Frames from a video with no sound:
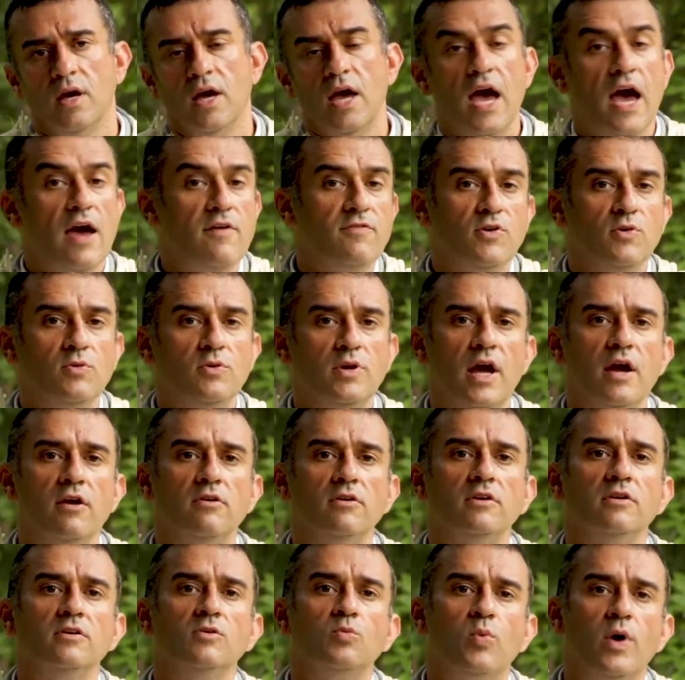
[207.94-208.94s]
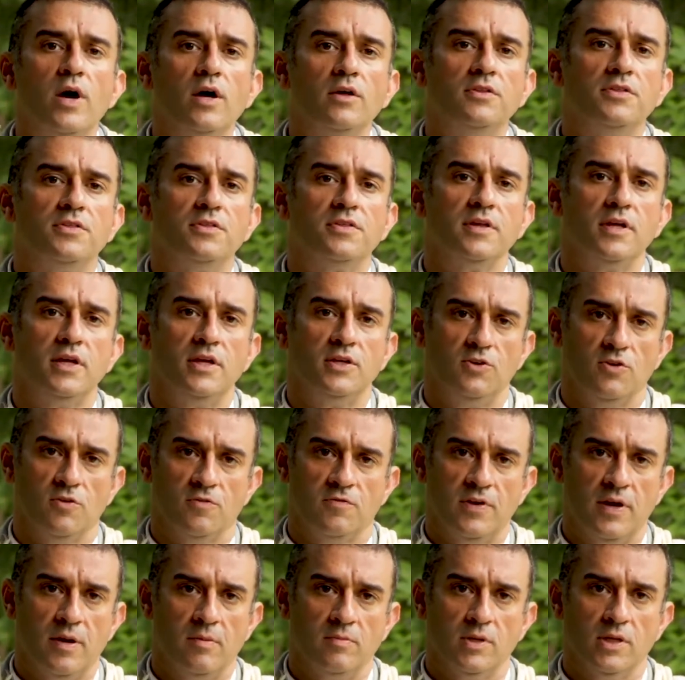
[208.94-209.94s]
Have you inherited wealth in your
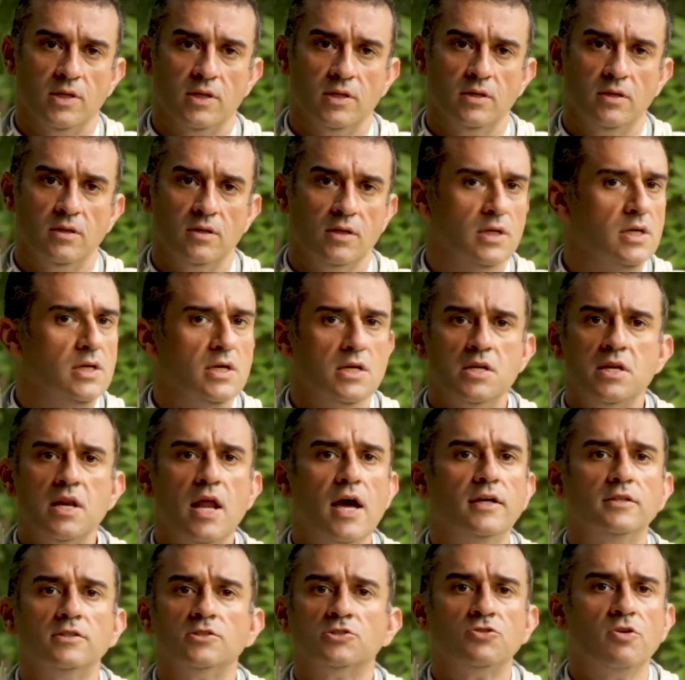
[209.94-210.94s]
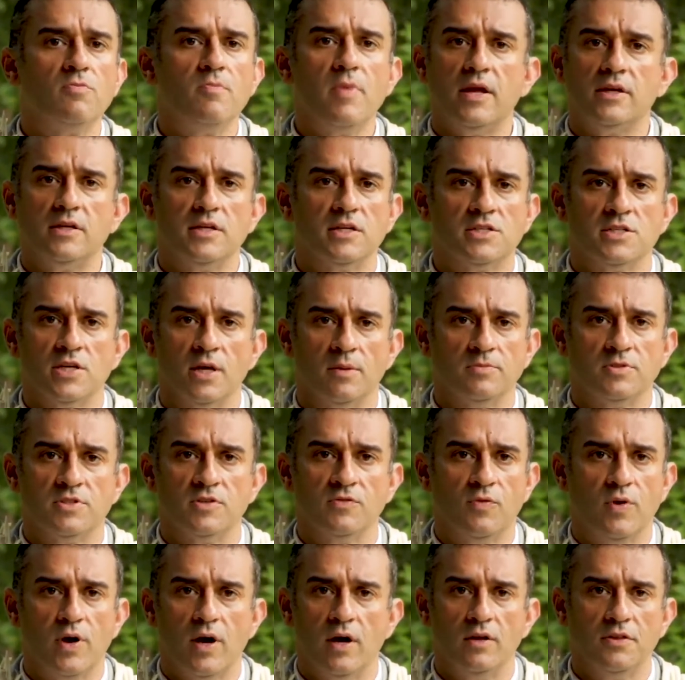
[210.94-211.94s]
family? Not tremendous sums
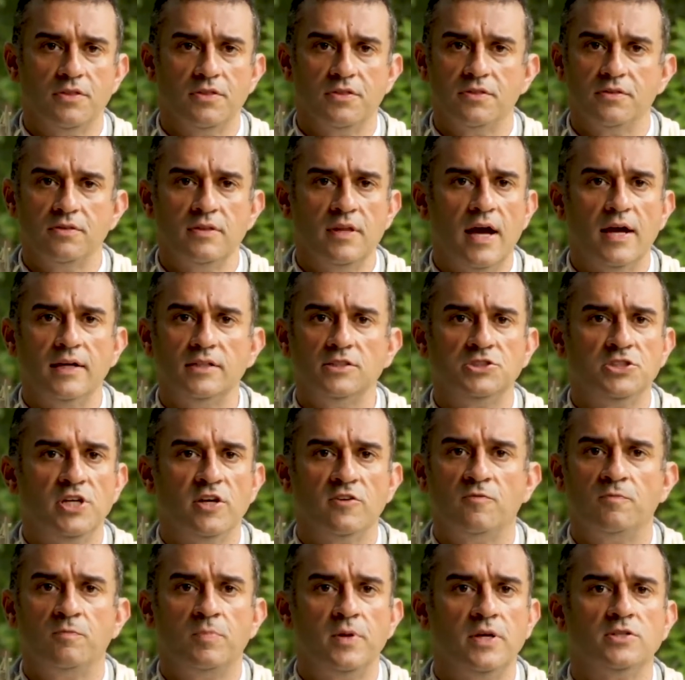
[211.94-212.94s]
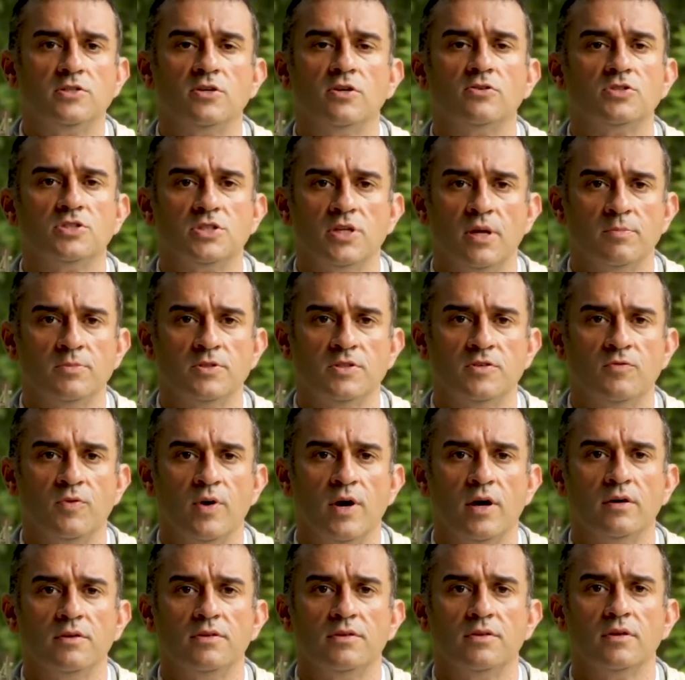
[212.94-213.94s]
of wealth, not Jeff Bezos sums of
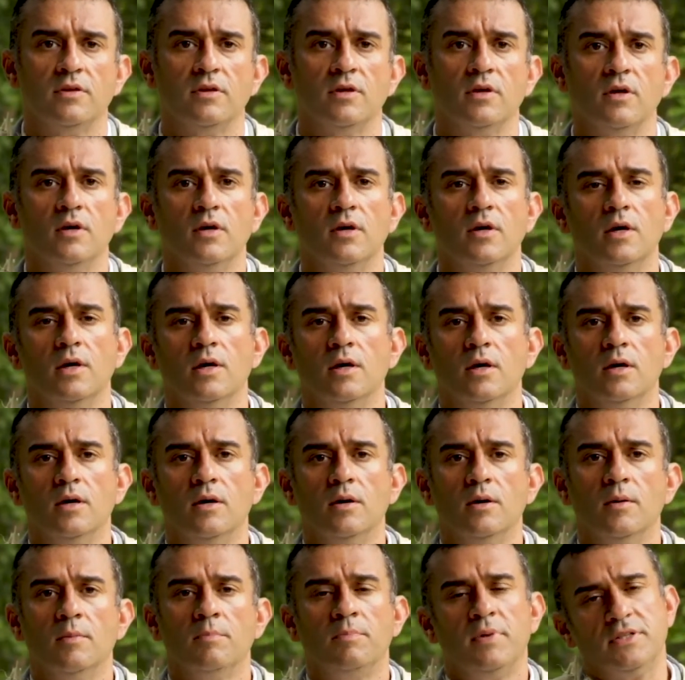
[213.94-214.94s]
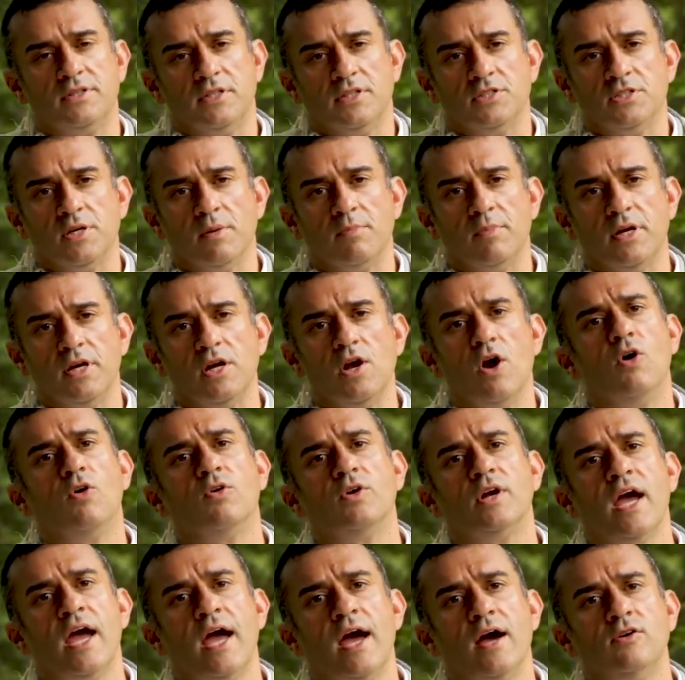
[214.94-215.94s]
wealth, but did somebody
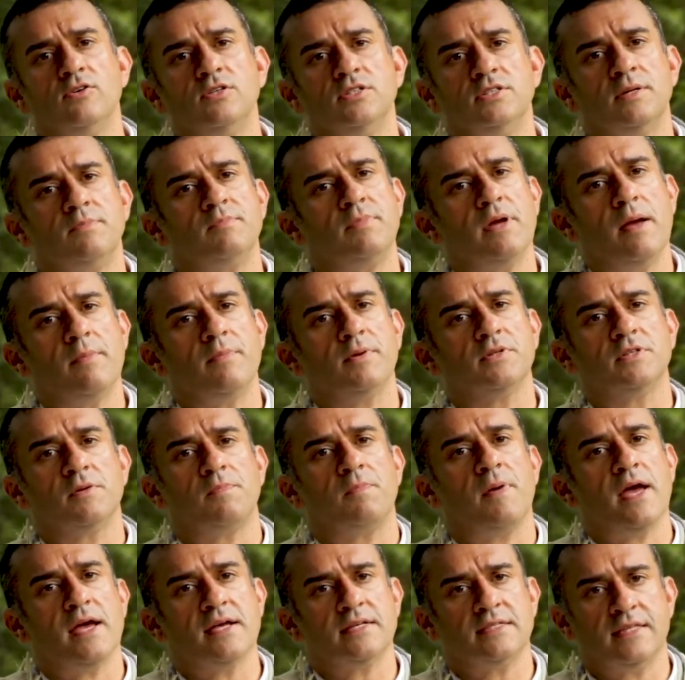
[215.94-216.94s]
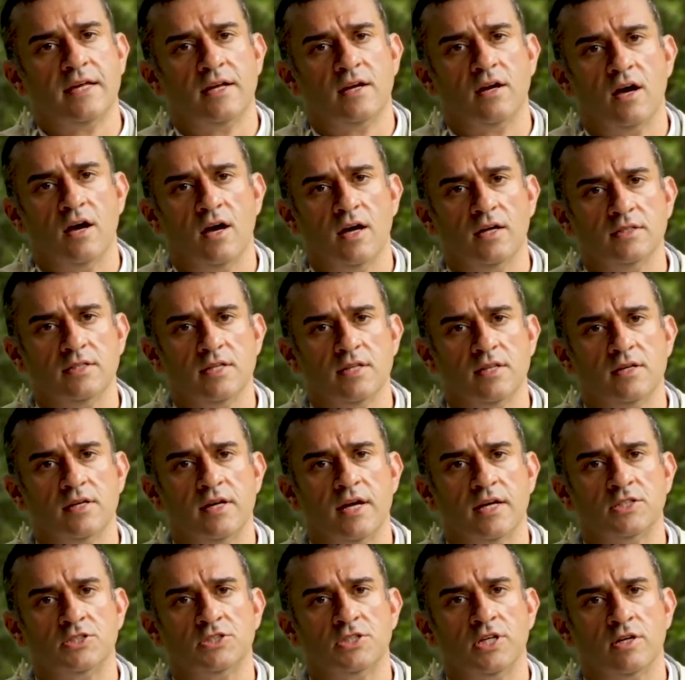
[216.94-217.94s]
own a house and be able to pass that on to the
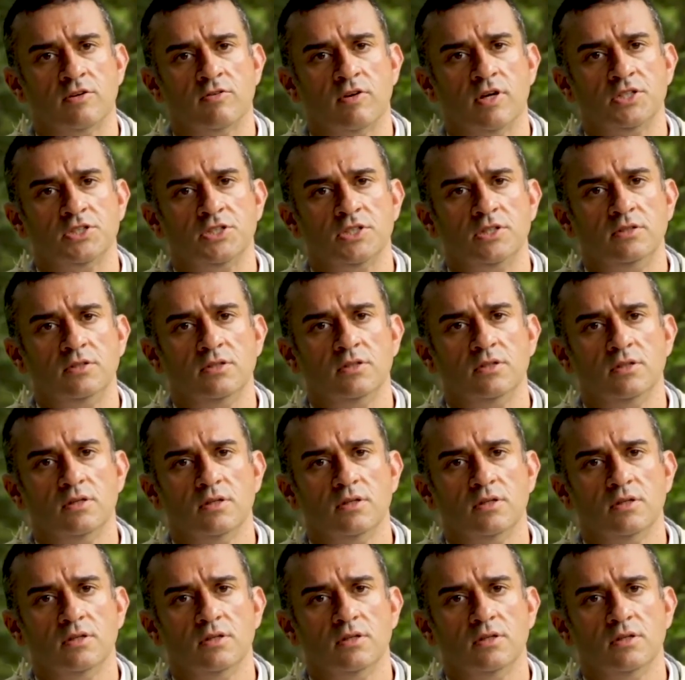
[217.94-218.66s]
next generation?